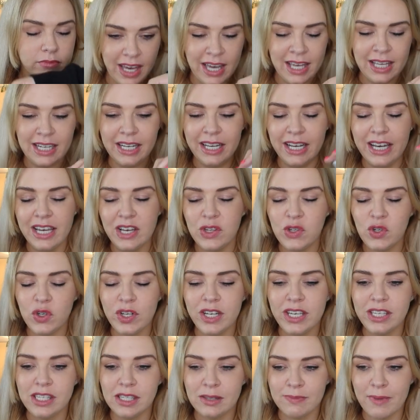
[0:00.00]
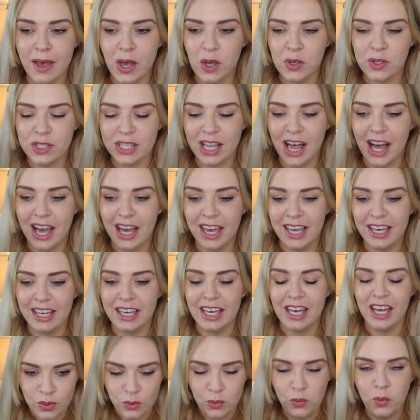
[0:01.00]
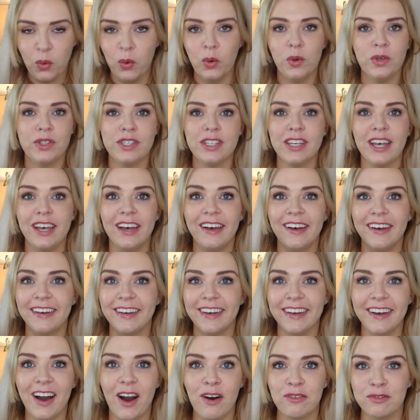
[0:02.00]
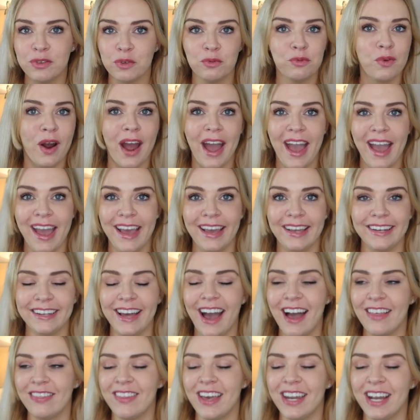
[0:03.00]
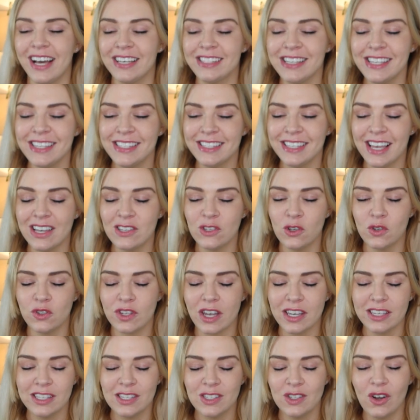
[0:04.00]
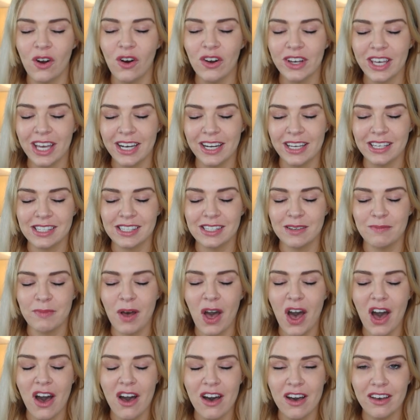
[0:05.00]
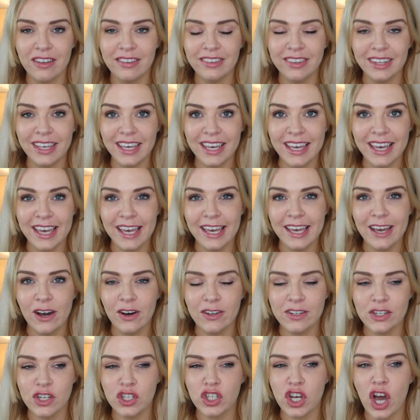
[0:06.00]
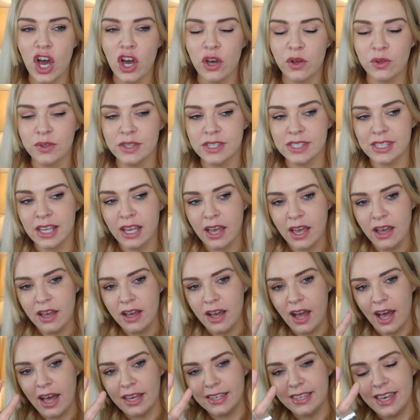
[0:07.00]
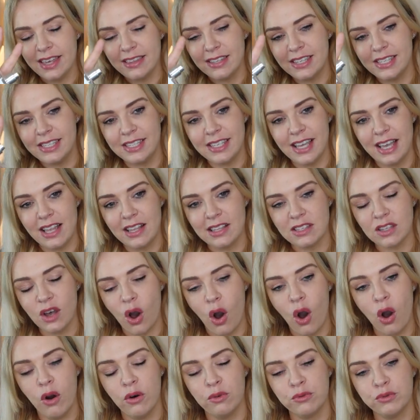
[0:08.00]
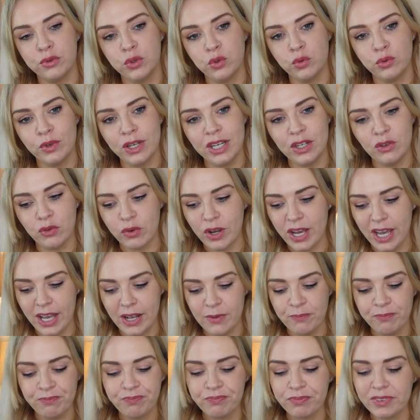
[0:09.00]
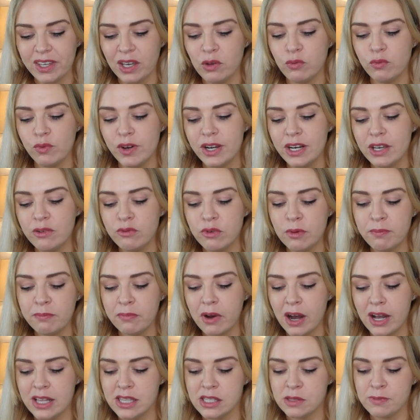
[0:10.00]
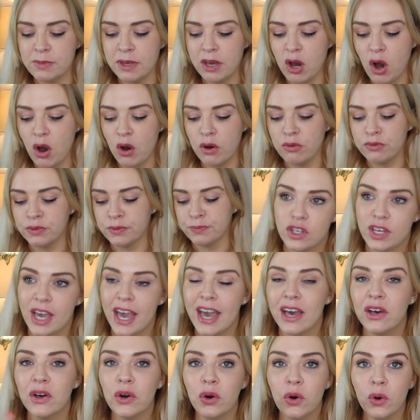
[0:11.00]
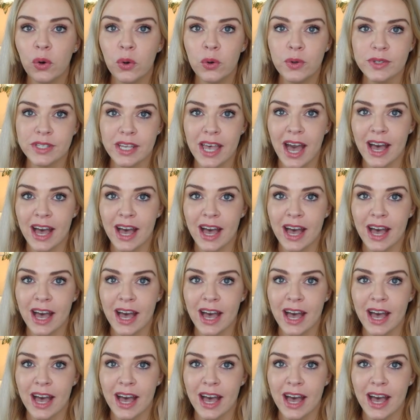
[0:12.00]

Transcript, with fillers: It literally smells like the water of the rain, and then as it settles, I start getting some earthy undertones. I get the scent of greenery. It really reminds me of hills.